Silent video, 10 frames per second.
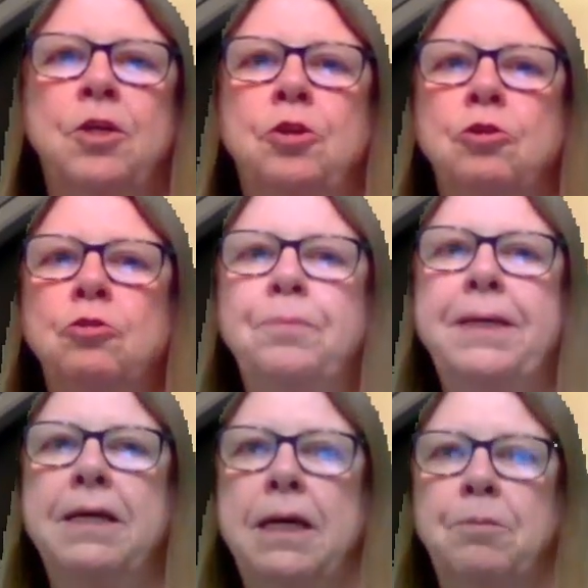you'll
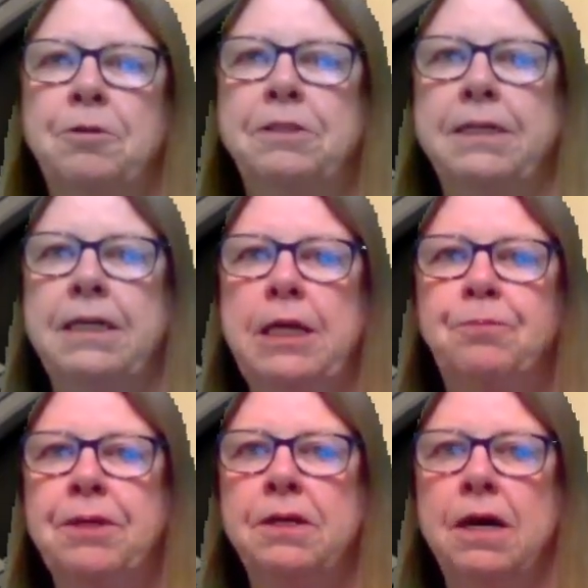be able to keep
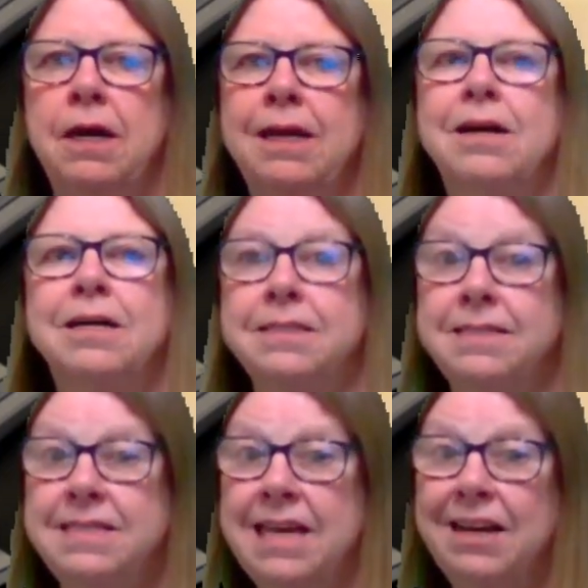an eye on
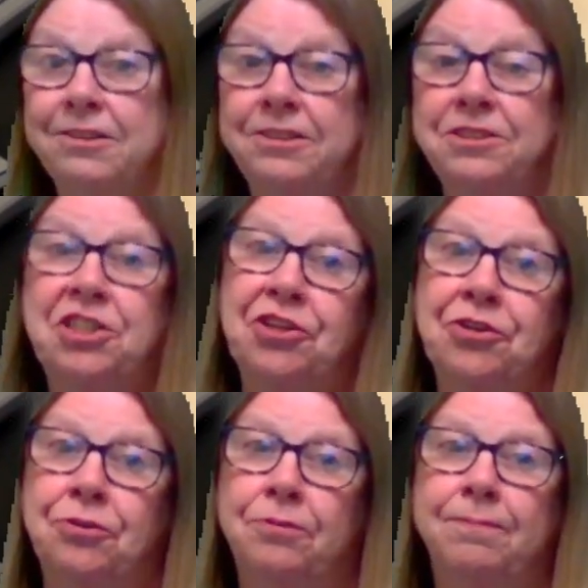Saturn too.